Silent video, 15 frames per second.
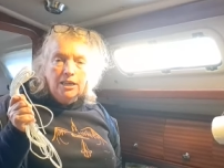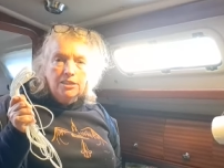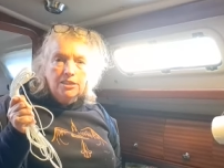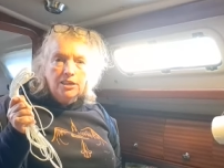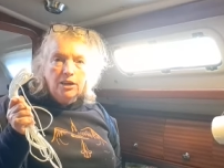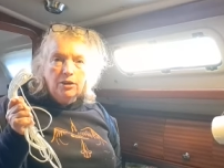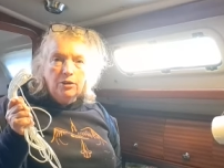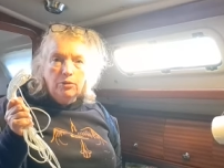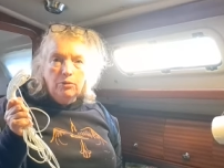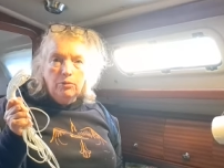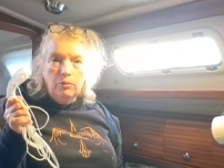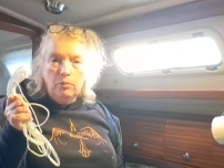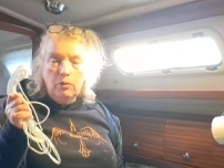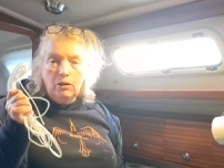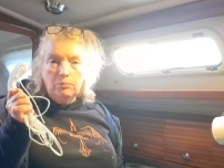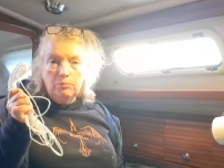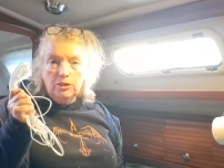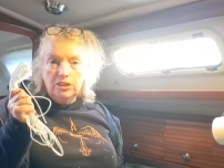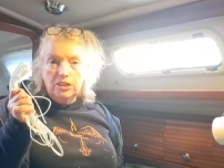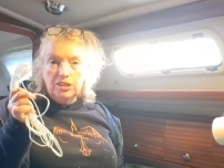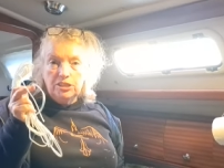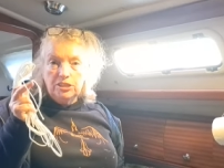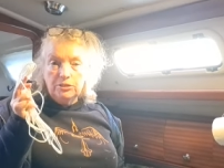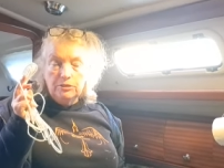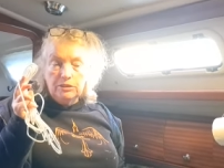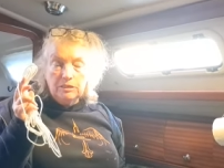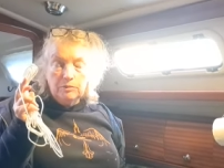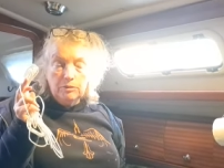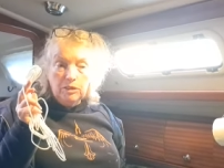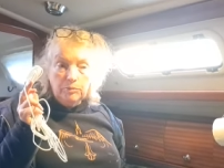So what I'm going to do
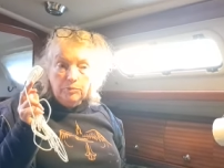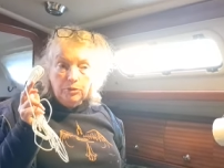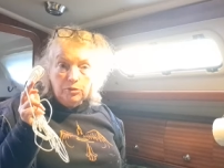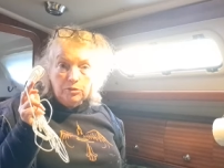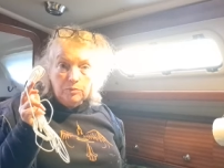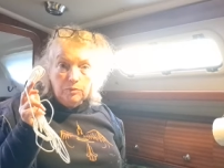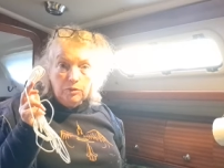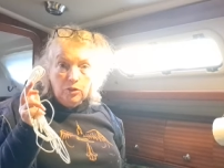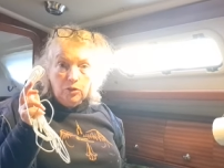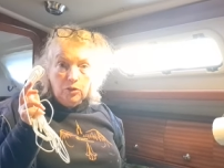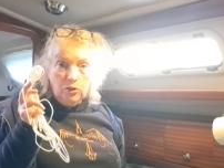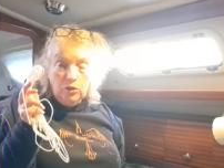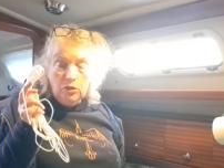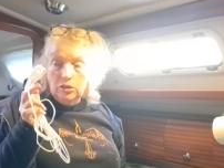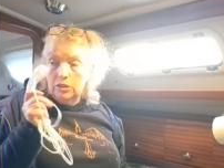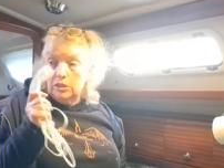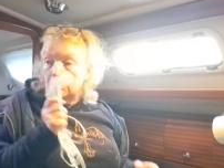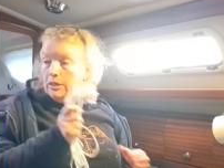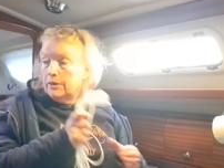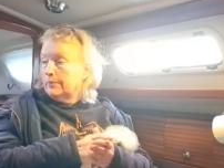is I'm going to put some cord.